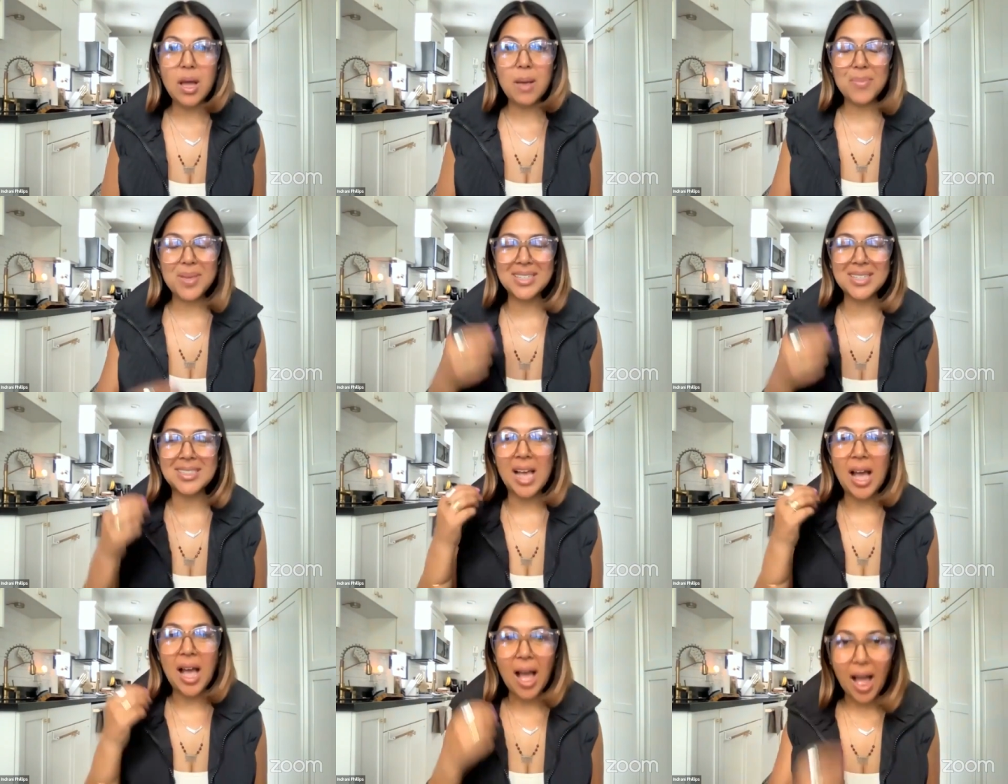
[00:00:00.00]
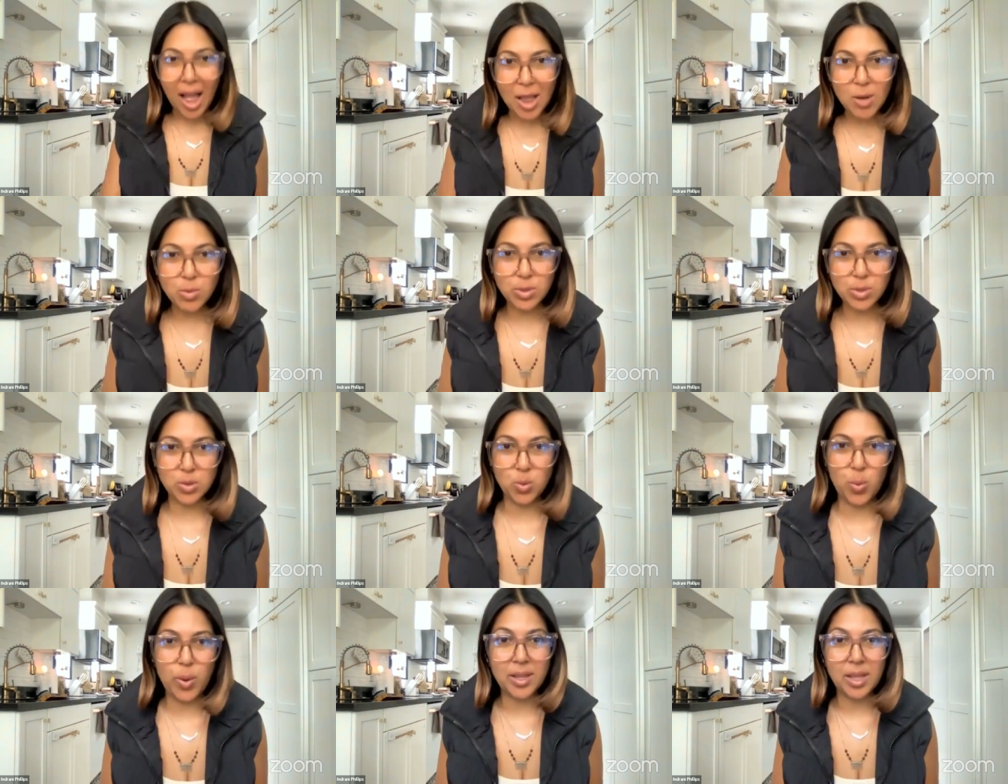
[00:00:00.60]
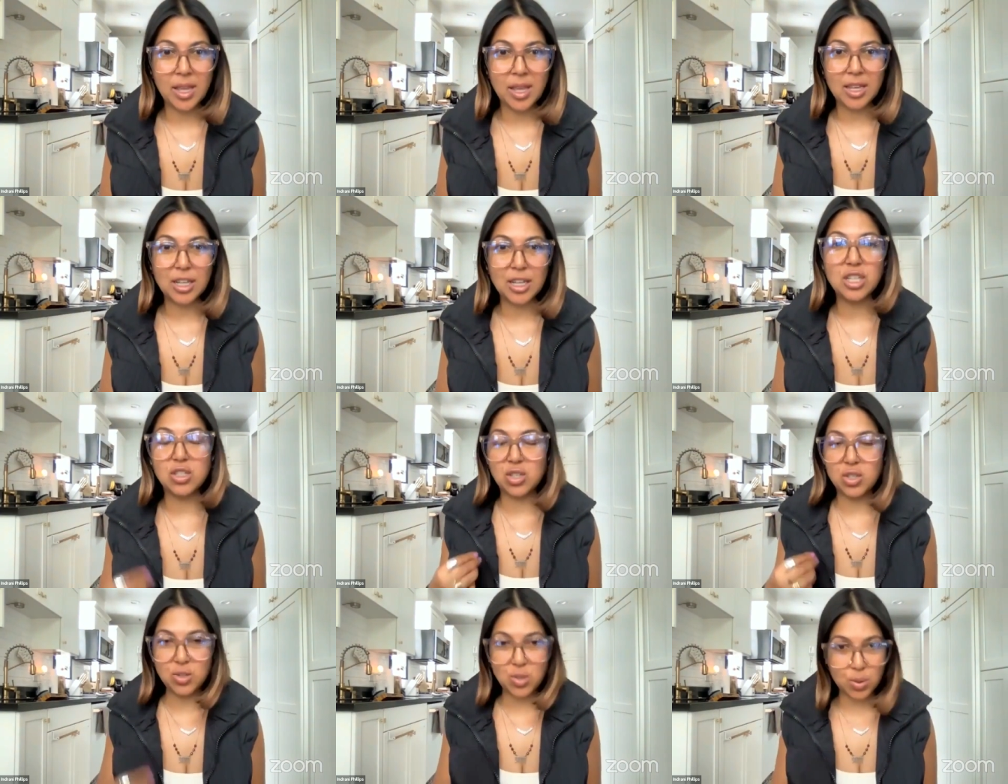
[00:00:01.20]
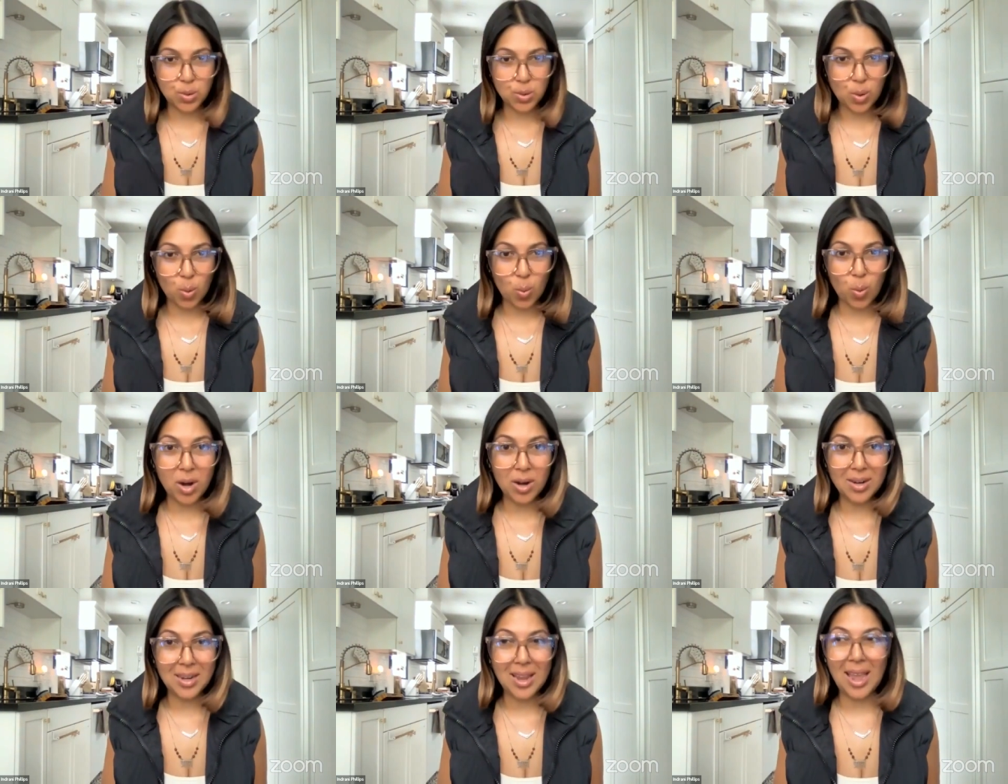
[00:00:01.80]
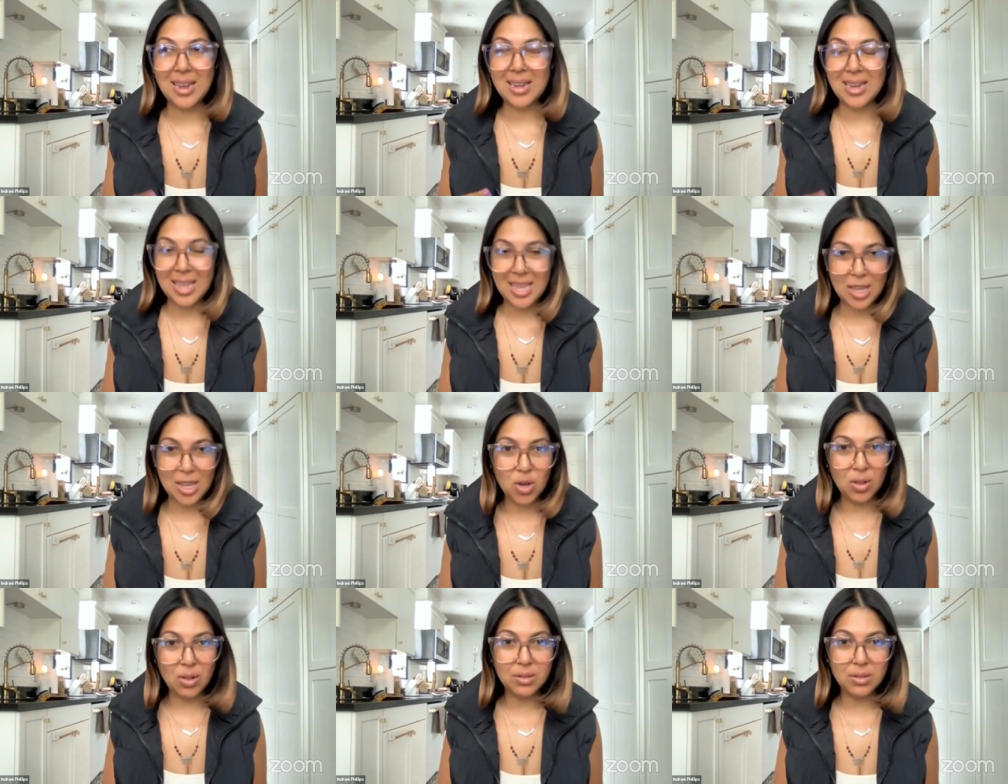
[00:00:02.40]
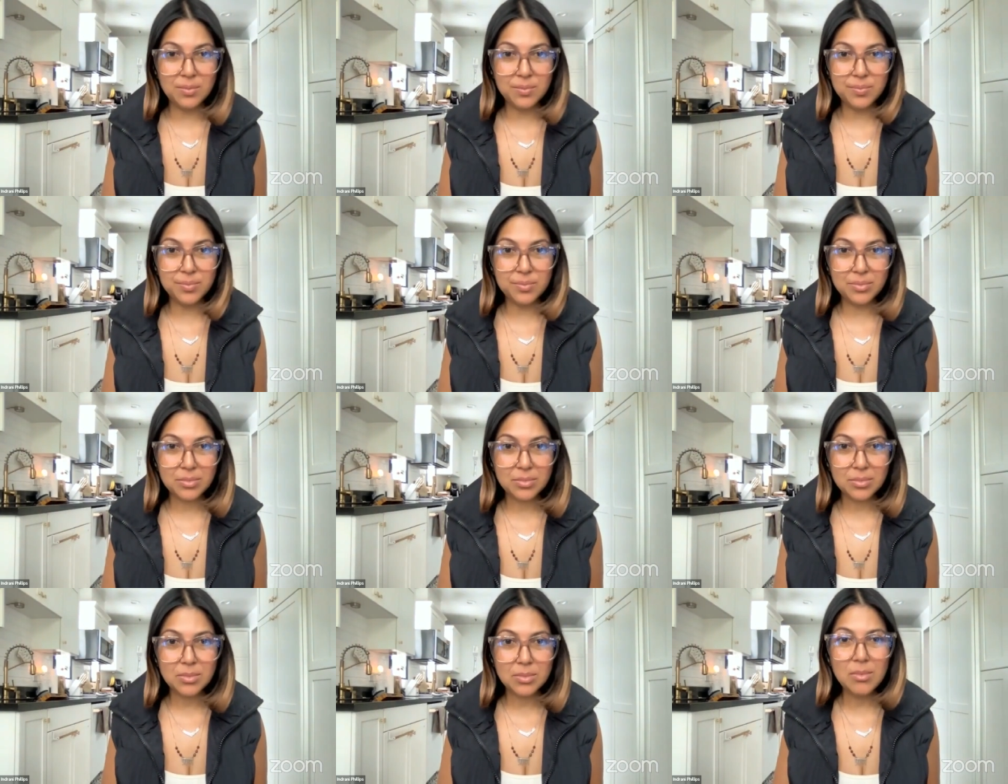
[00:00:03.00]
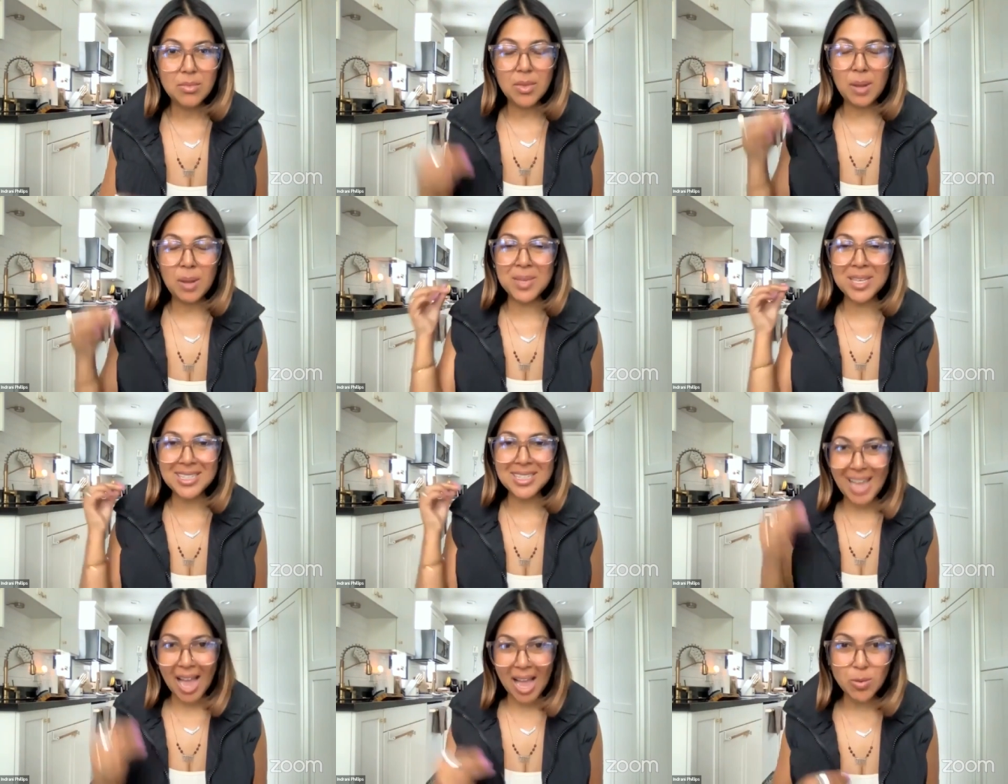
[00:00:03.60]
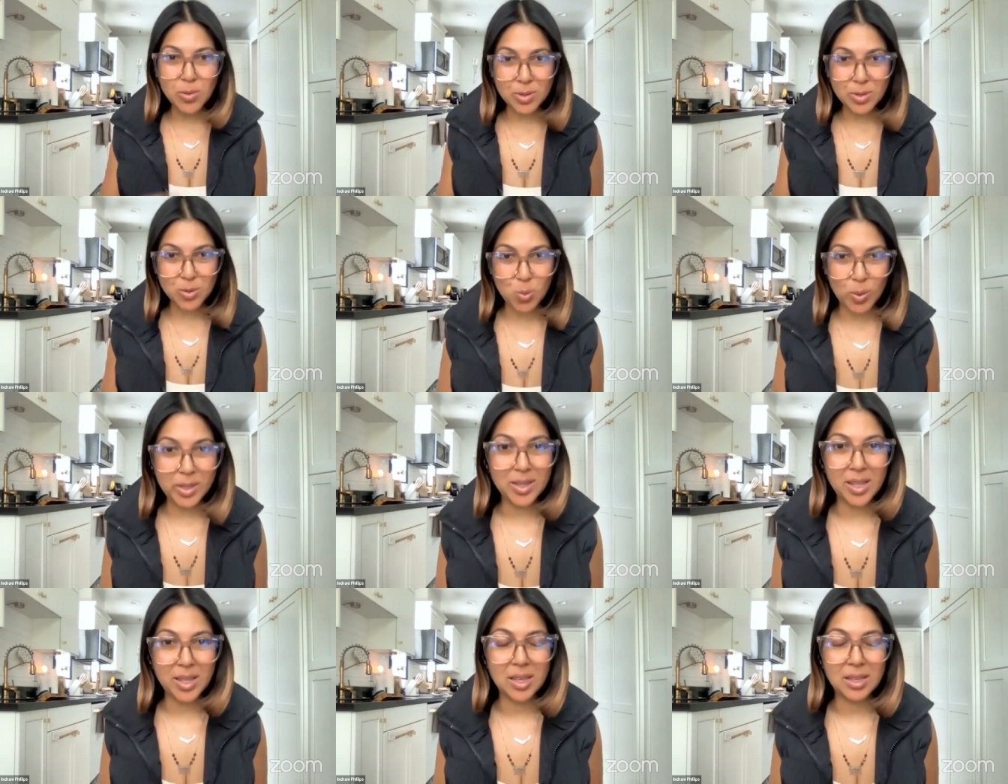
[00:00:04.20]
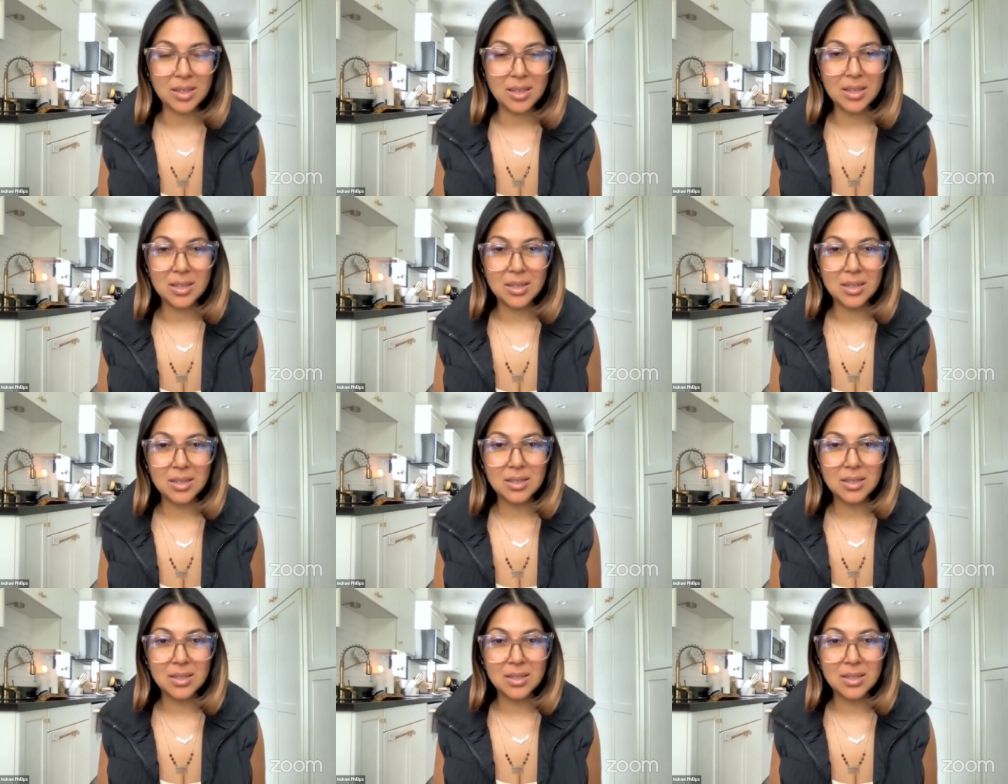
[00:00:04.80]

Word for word: because I was willing to do the work and heal, because I was willing